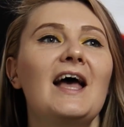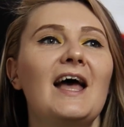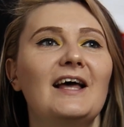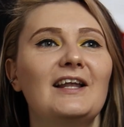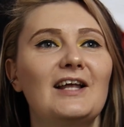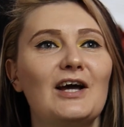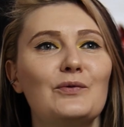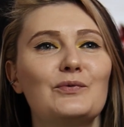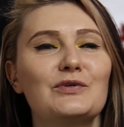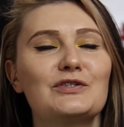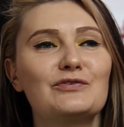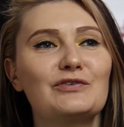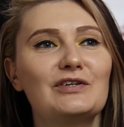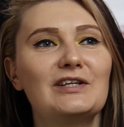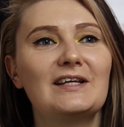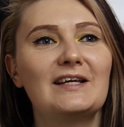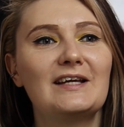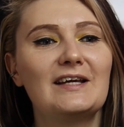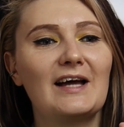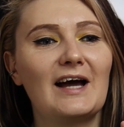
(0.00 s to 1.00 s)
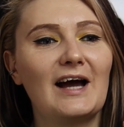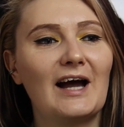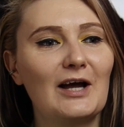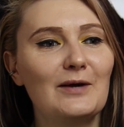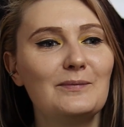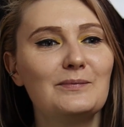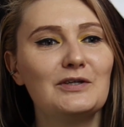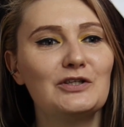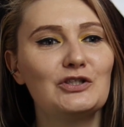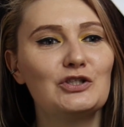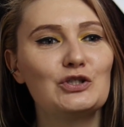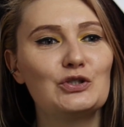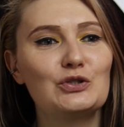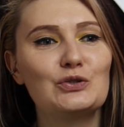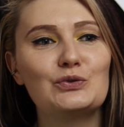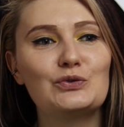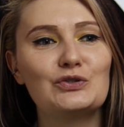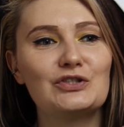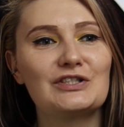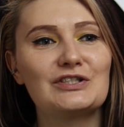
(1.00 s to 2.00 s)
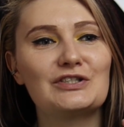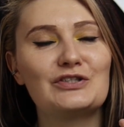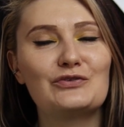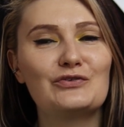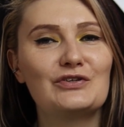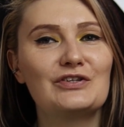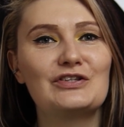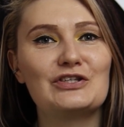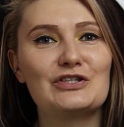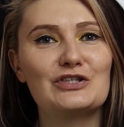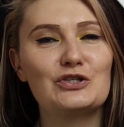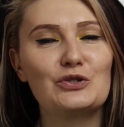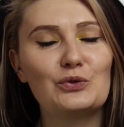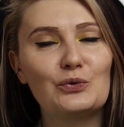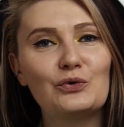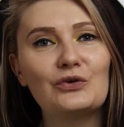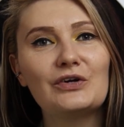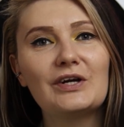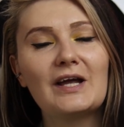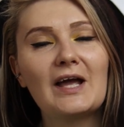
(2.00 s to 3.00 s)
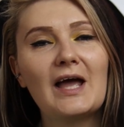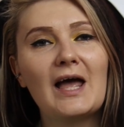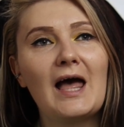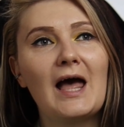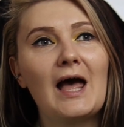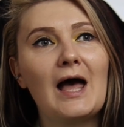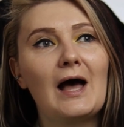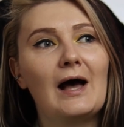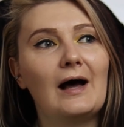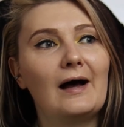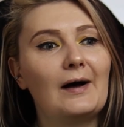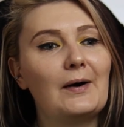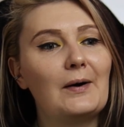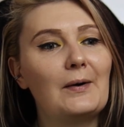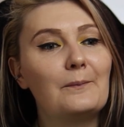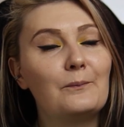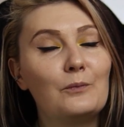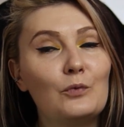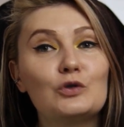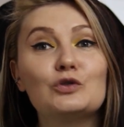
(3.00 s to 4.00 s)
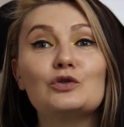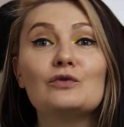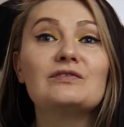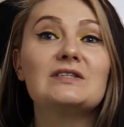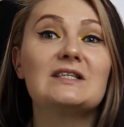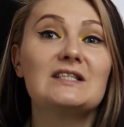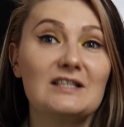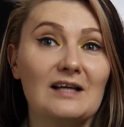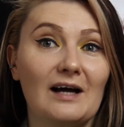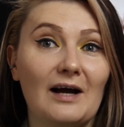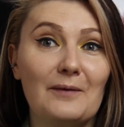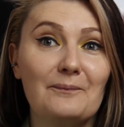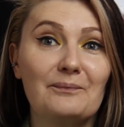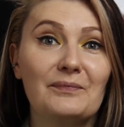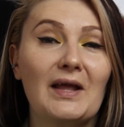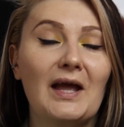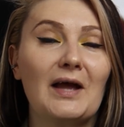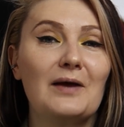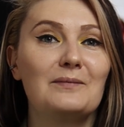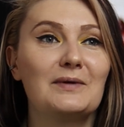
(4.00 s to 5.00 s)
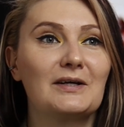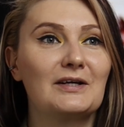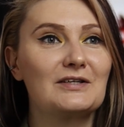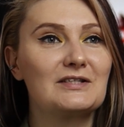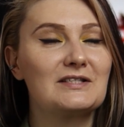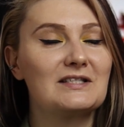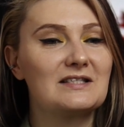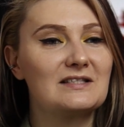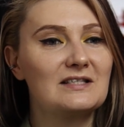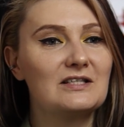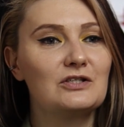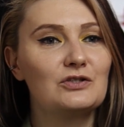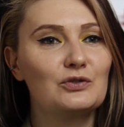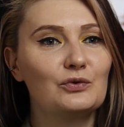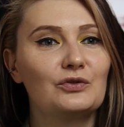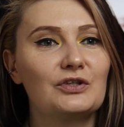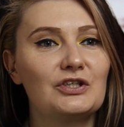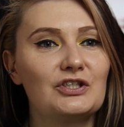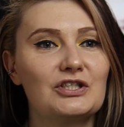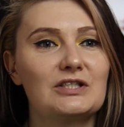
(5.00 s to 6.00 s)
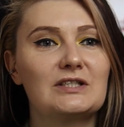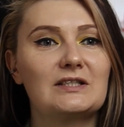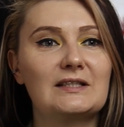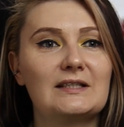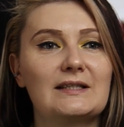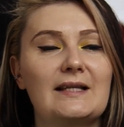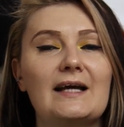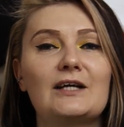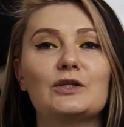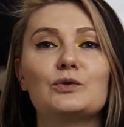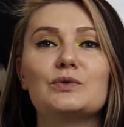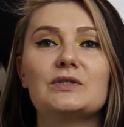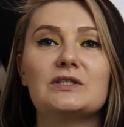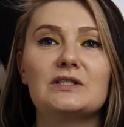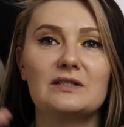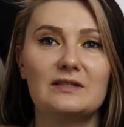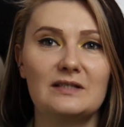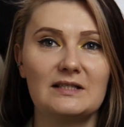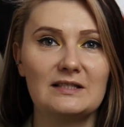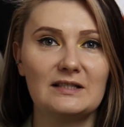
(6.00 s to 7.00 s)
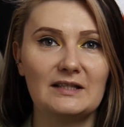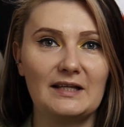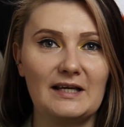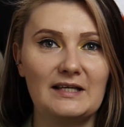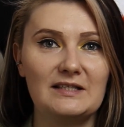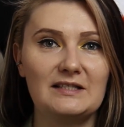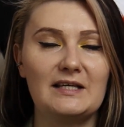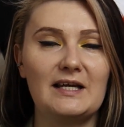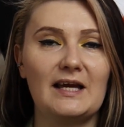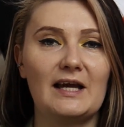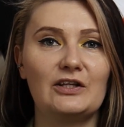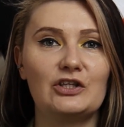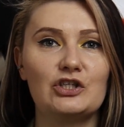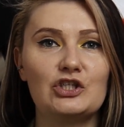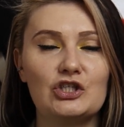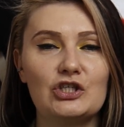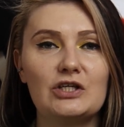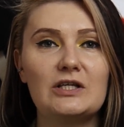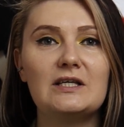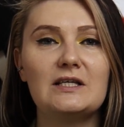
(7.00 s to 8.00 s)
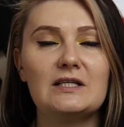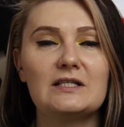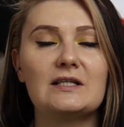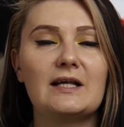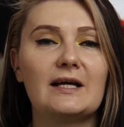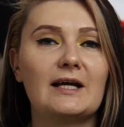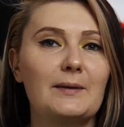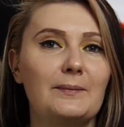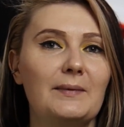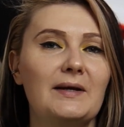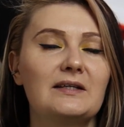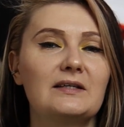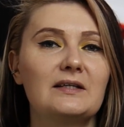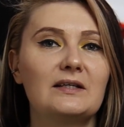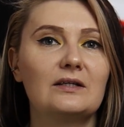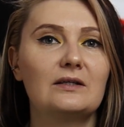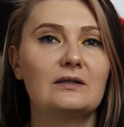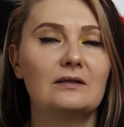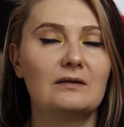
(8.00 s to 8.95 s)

And I was really happy to just read the story most of the time, because this story just connects with this lady, and she is like a main